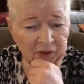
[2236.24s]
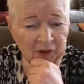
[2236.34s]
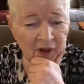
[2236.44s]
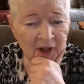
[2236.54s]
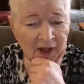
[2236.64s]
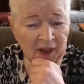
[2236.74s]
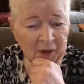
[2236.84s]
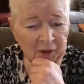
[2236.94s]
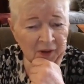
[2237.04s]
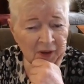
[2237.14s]

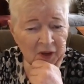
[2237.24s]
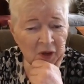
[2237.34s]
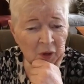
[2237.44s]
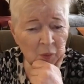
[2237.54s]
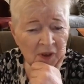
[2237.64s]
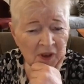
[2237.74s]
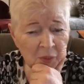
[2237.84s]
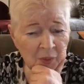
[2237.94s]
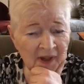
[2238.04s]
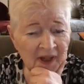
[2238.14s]
side, you know,
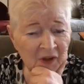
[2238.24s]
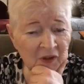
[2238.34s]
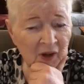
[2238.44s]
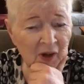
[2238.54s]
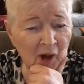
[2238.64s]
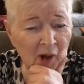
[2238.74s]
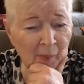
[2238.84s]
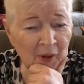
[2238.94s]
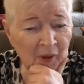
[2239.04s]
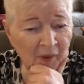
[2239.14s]
which way is up.